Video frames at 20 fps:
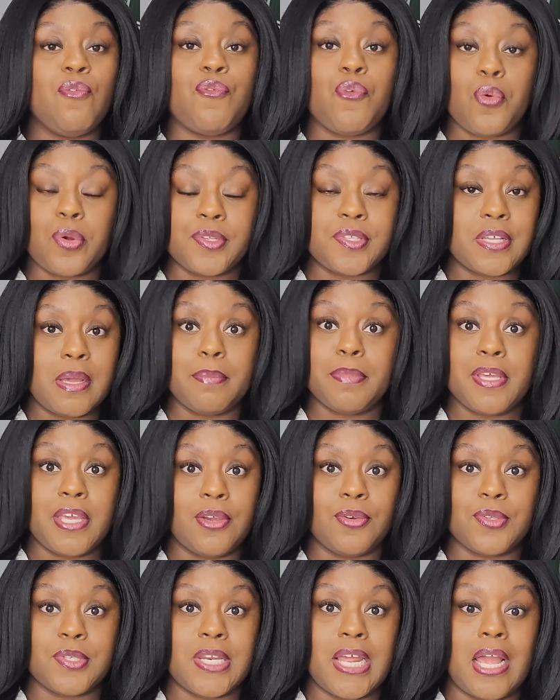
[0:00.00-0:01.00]
for some
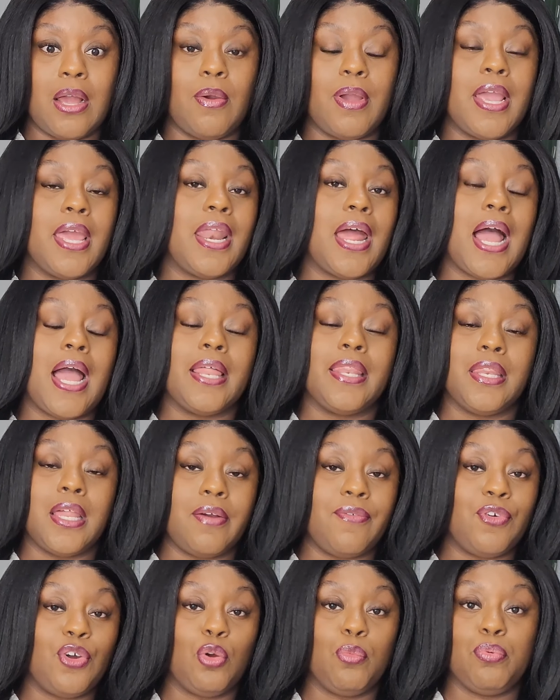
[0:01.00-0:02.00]
years now, and I
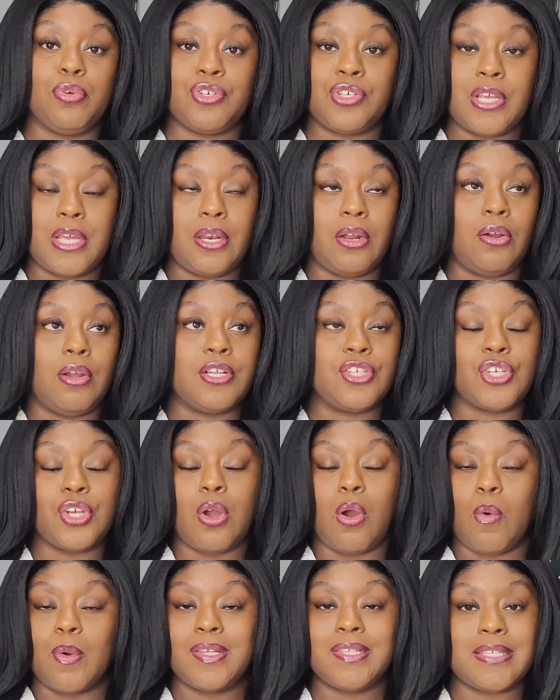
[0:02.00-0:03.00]
love her, appreciate her, and
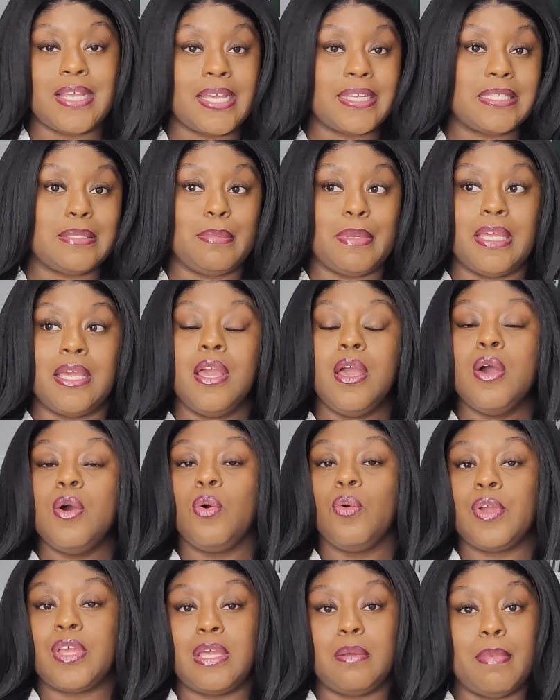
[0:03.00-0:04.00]
she always texts me
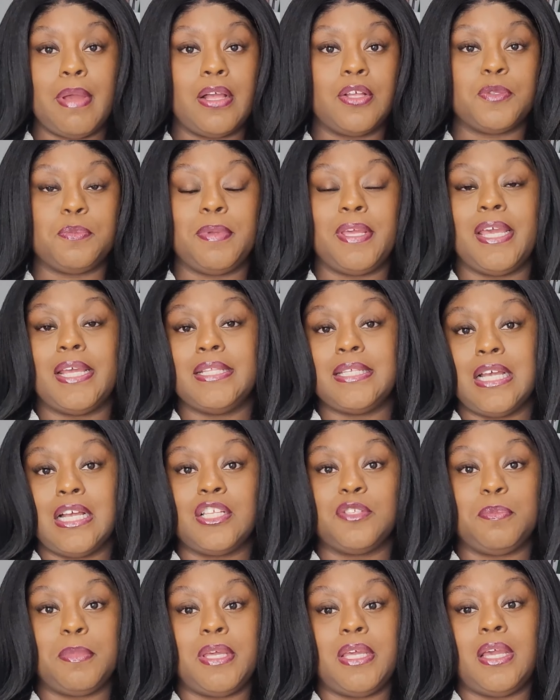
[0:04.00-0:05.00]
or emails me and
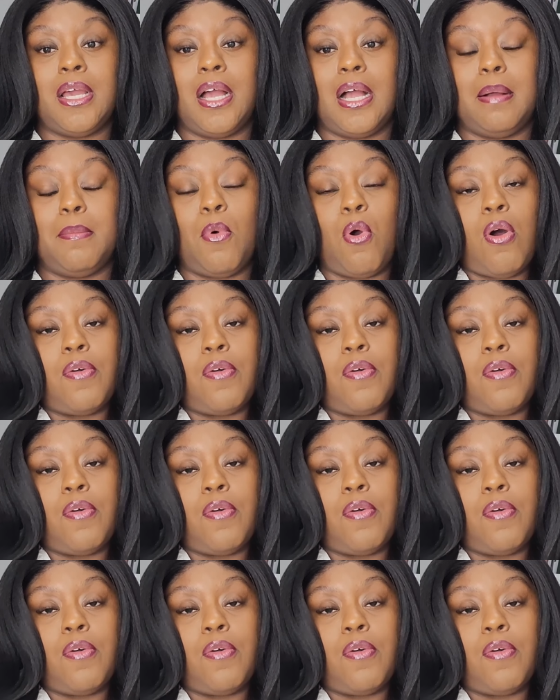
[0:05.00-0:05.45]
tells me um,